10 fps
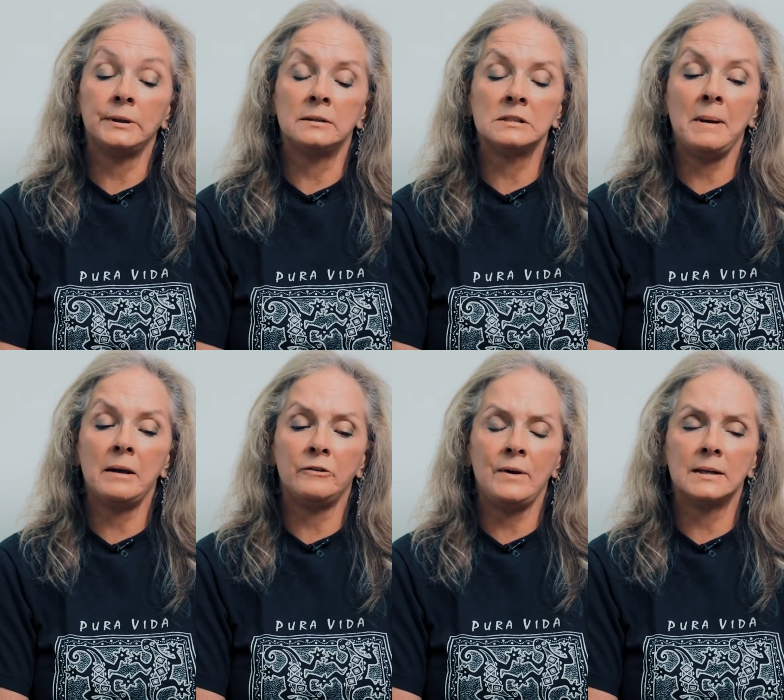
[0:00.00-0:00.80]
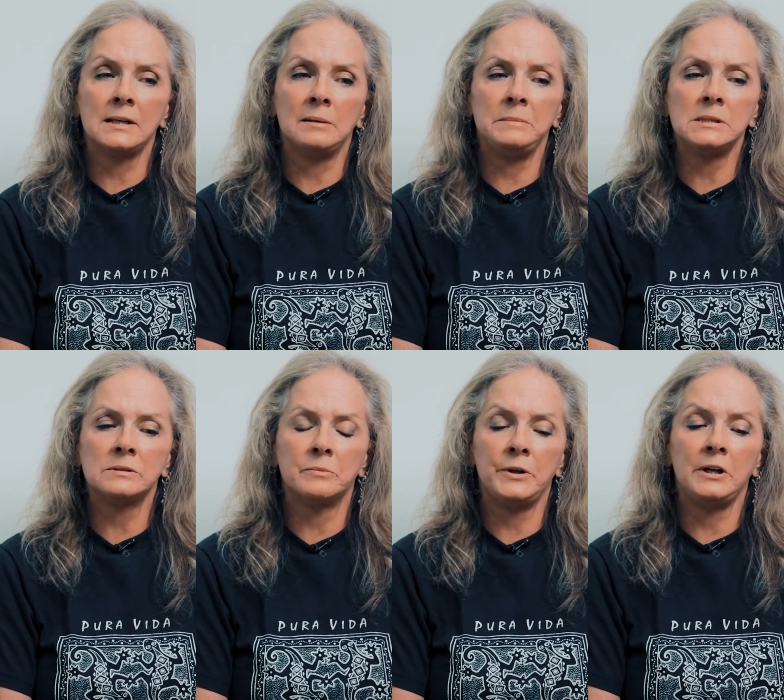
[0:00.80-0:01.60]
And as a matter of fact, I'm in
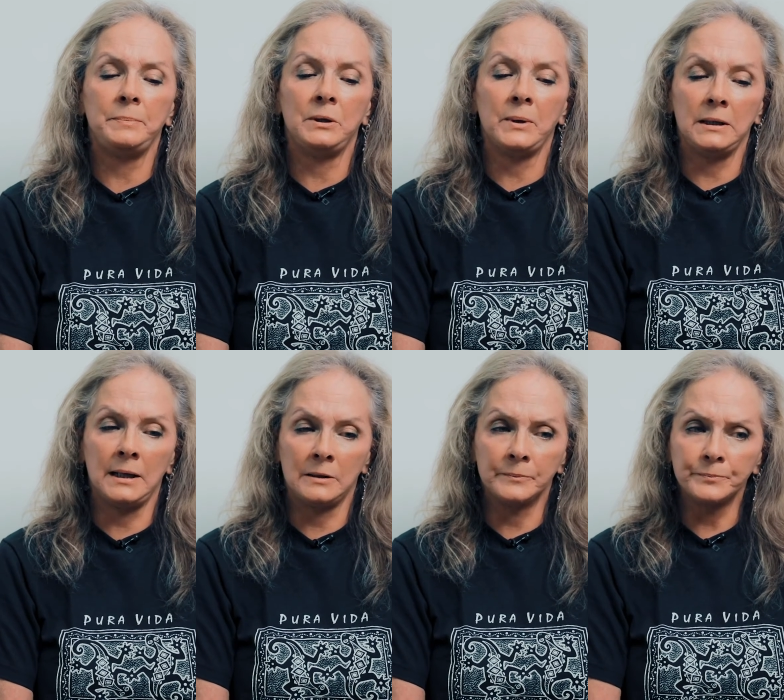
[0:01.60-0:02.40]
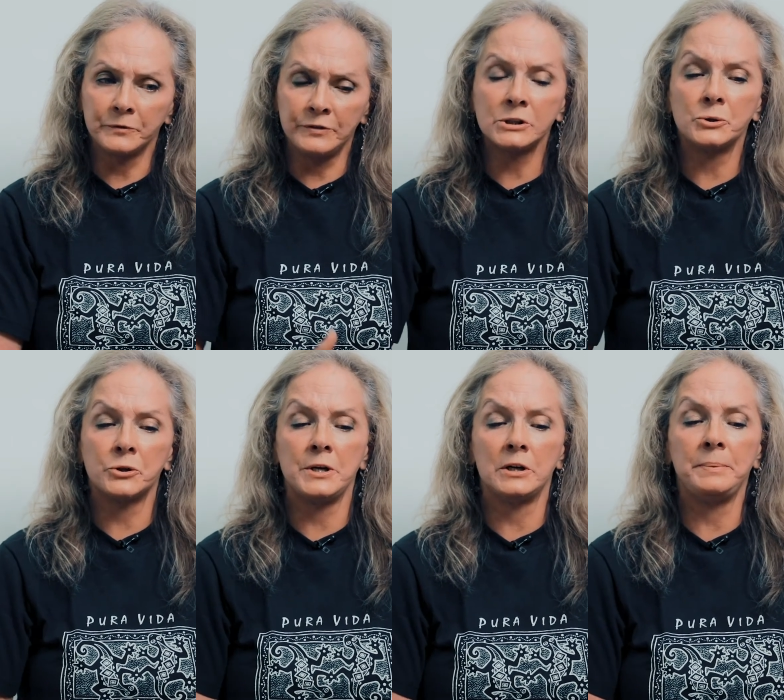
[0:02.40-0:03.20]
some therapy right now, physical
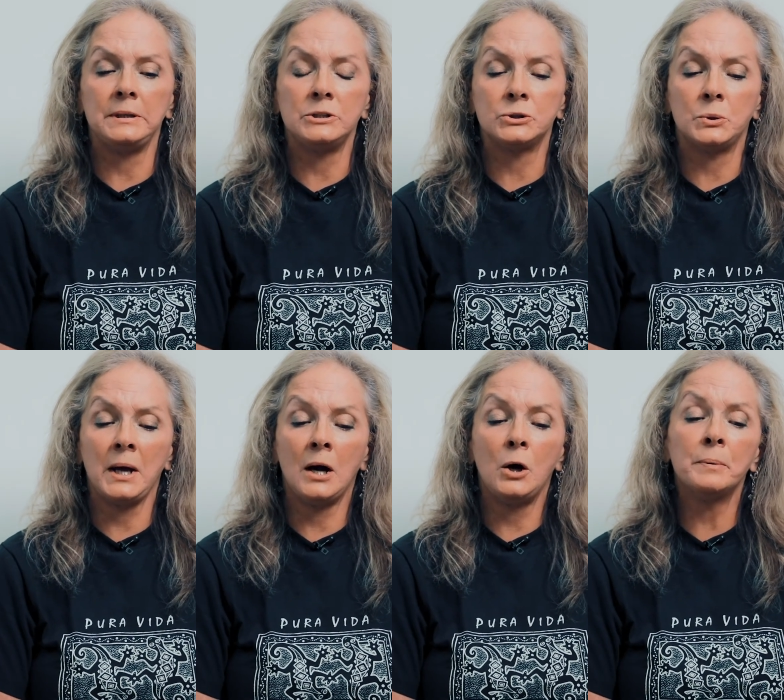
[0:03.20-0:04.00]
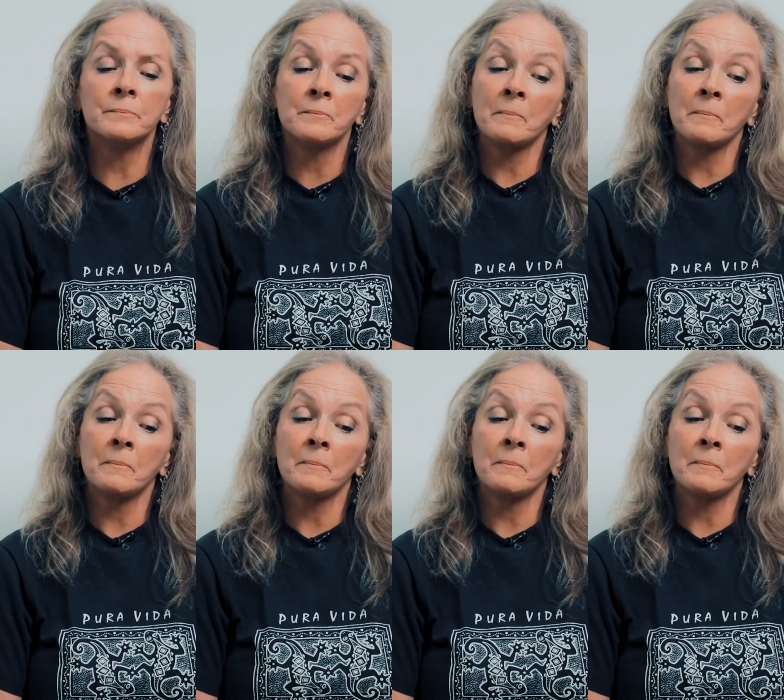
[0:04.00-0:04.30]
therapy, to help